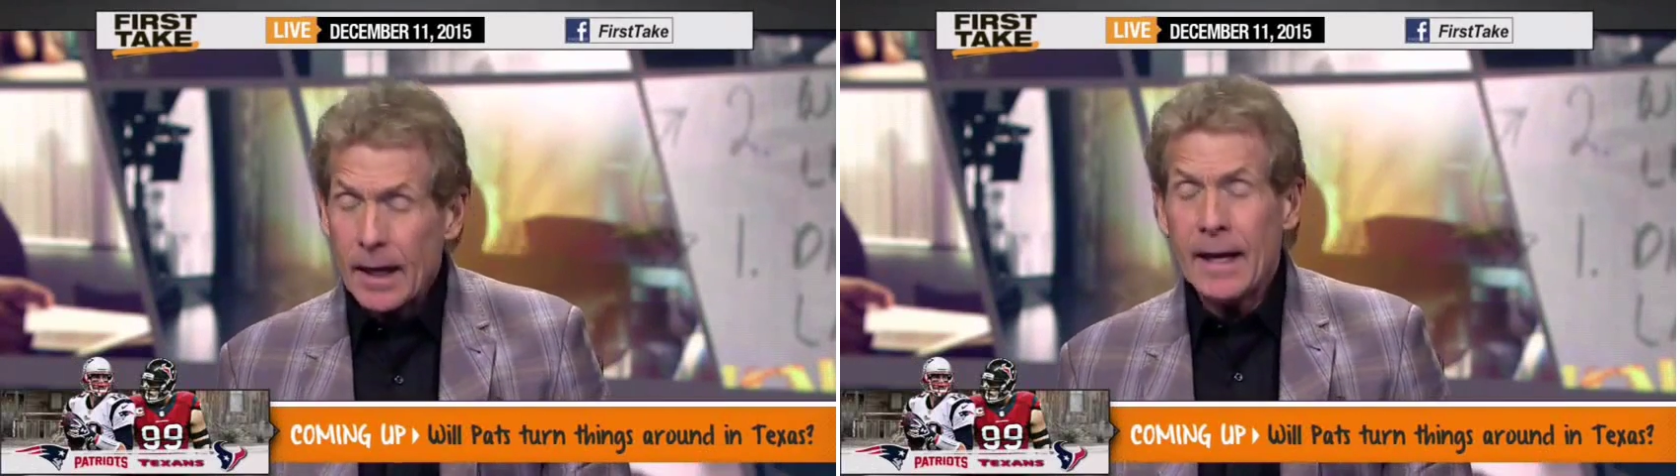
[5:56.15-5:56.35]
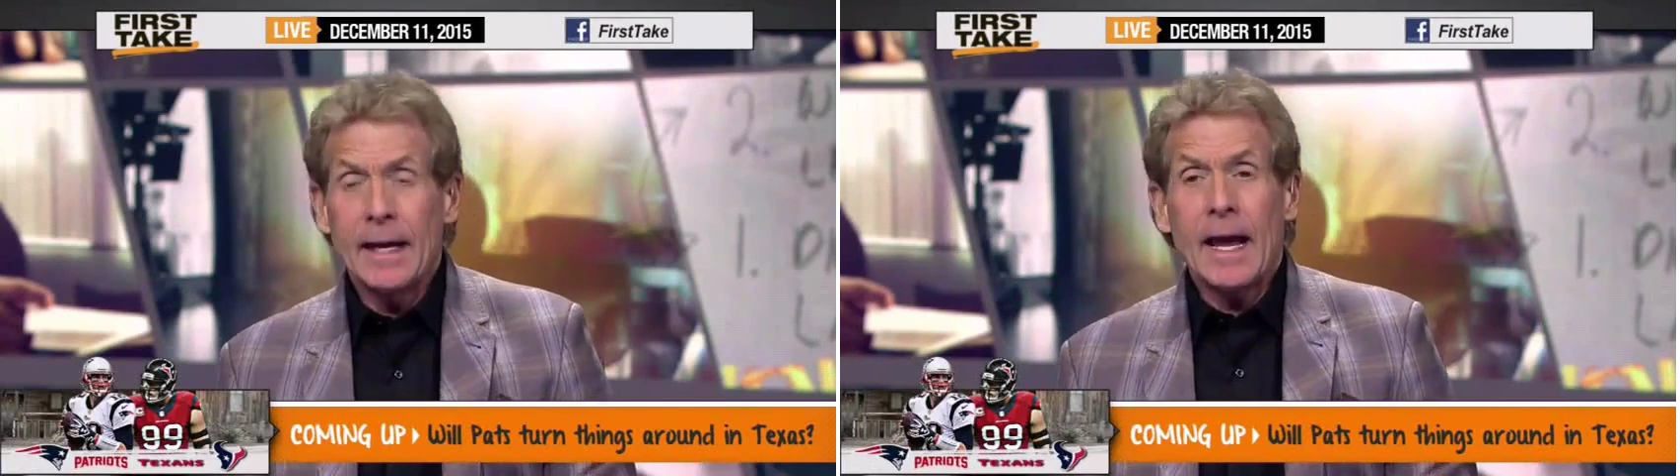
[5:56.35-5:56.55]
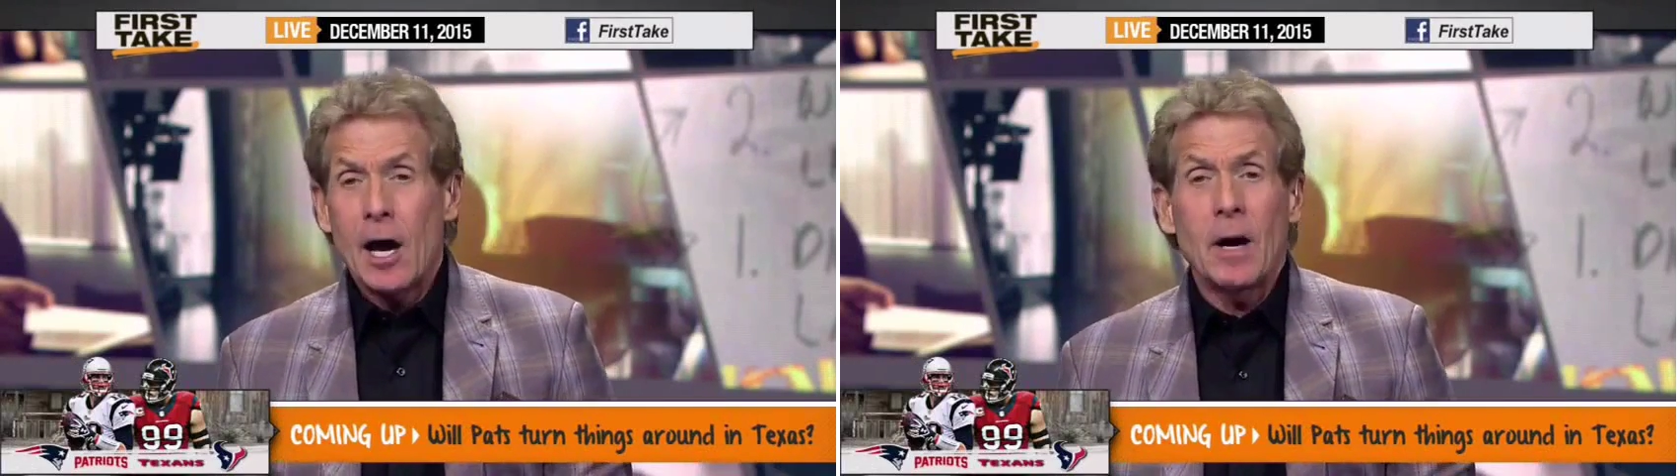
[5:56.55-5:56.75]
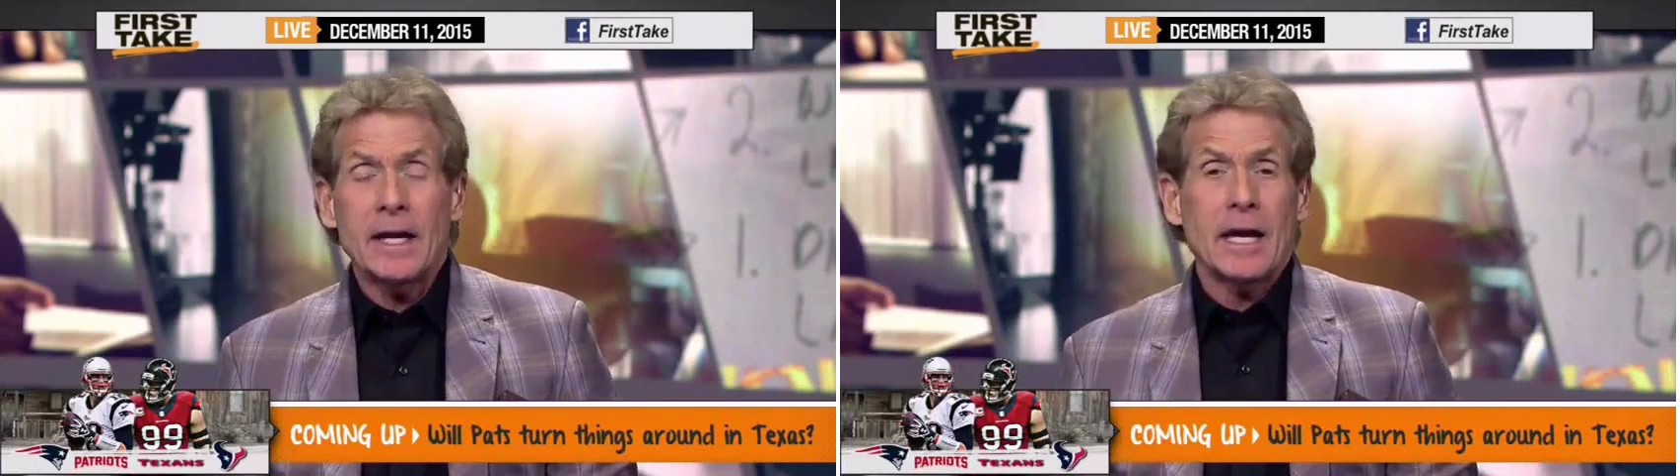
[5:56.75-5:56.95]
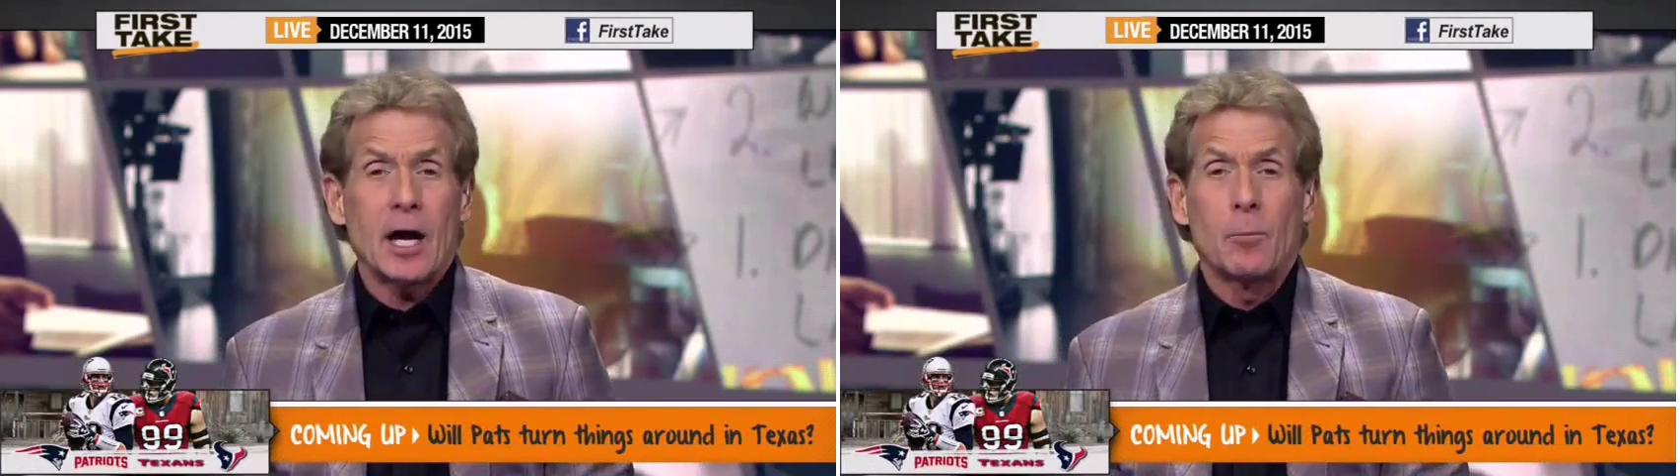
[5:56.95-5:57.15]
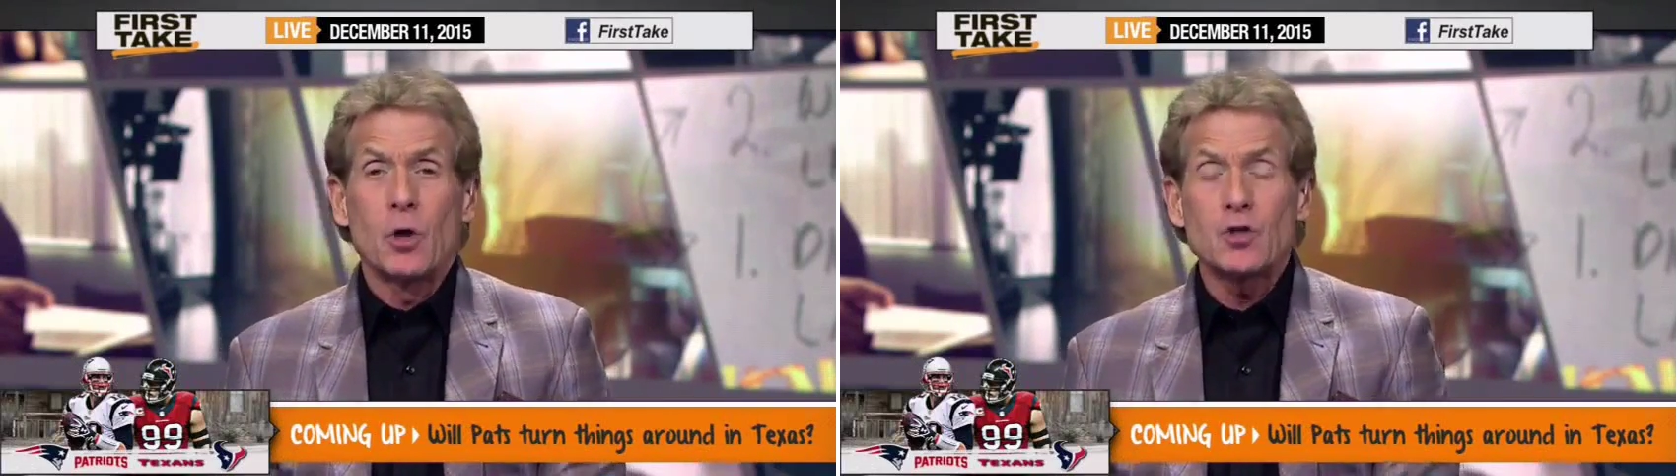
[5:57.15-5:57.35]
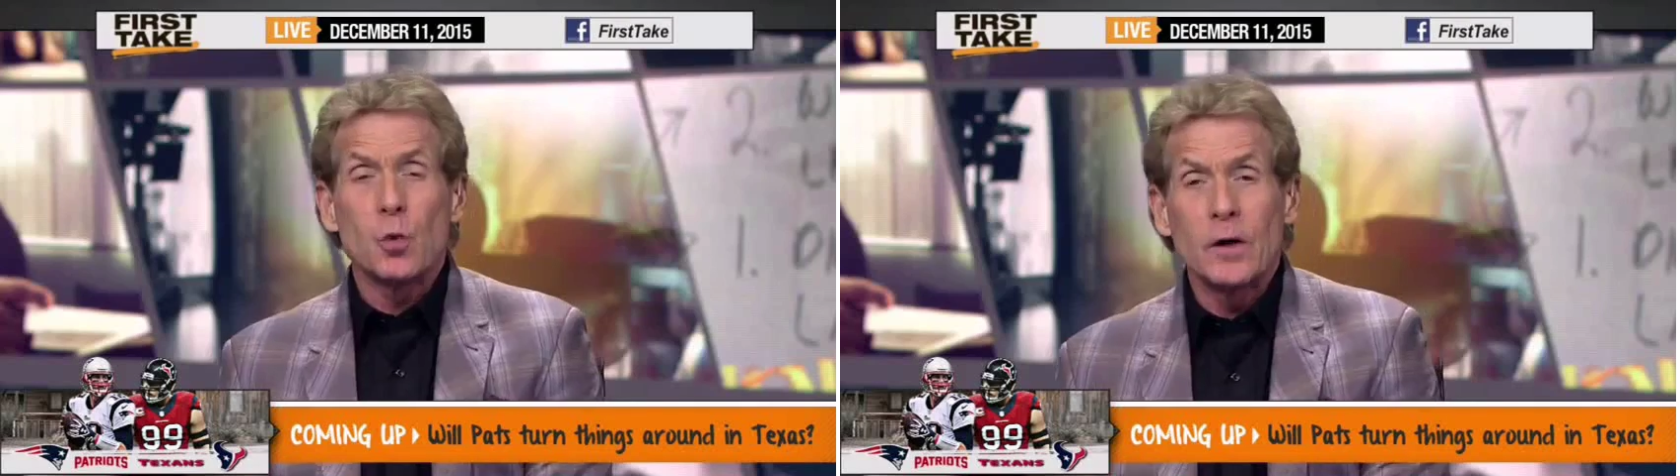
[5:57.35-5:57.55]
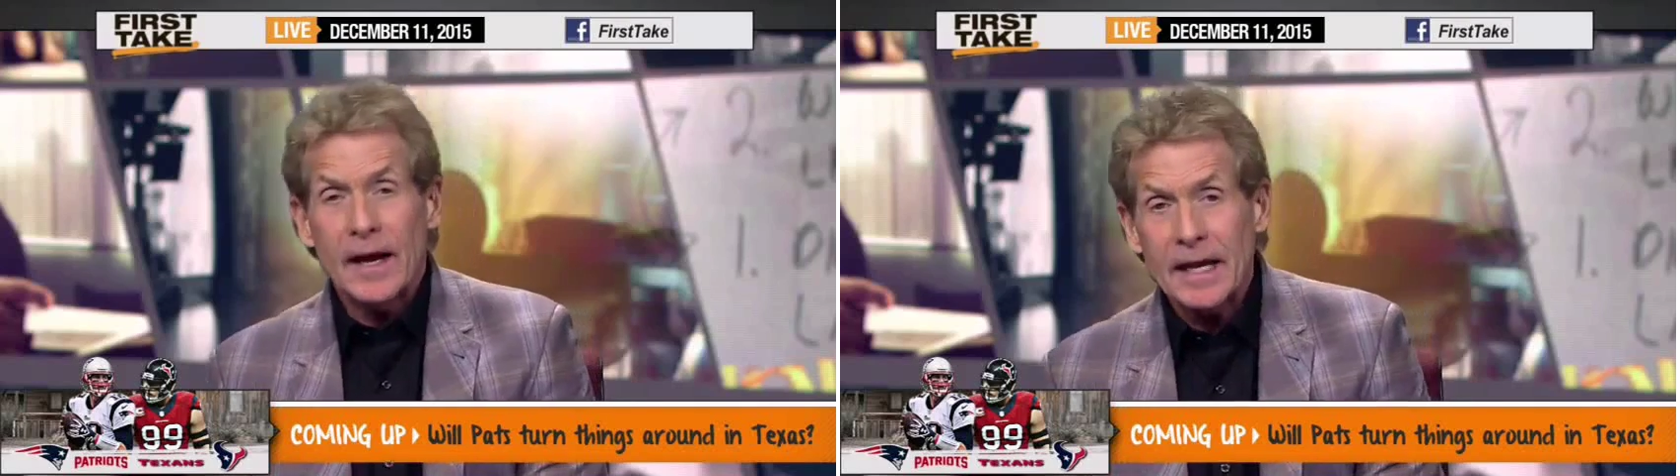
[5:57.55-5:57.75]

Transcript: And how my Cowboys won